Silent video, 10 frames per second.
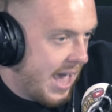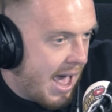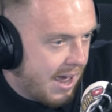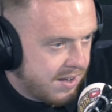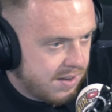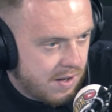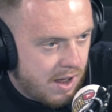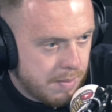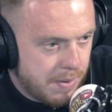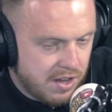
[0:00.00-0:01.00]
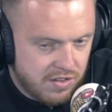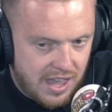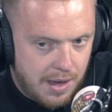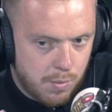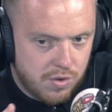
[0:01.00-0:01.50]
had, like, because
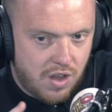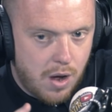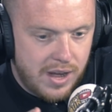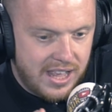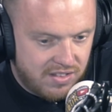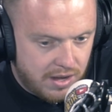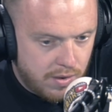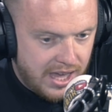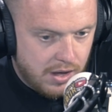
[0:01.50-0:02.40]
it was only until he